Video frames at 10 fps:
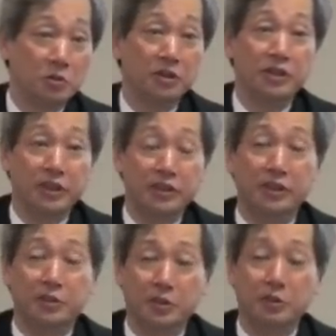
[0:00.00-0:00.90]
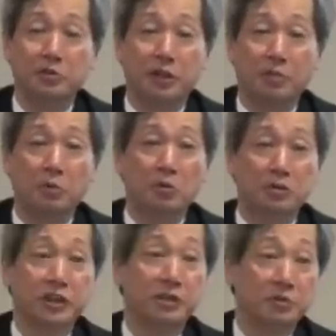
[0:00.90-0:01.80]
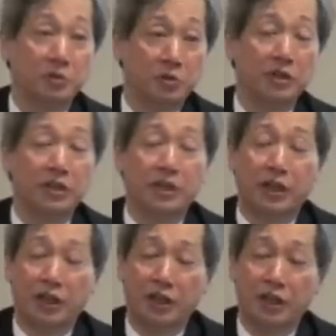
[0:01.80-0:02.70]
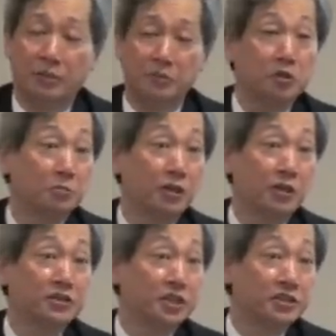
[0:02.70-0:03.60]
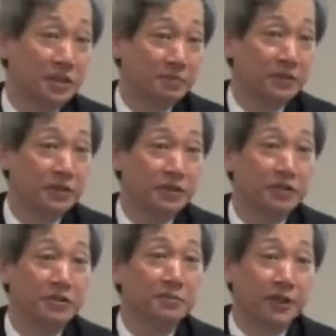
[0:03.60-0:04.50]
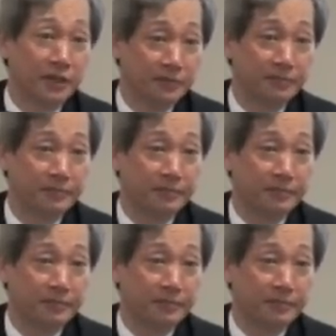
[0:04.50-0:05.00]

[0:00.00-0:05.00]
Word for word: would lead to a more stable um, two-party system in Japan.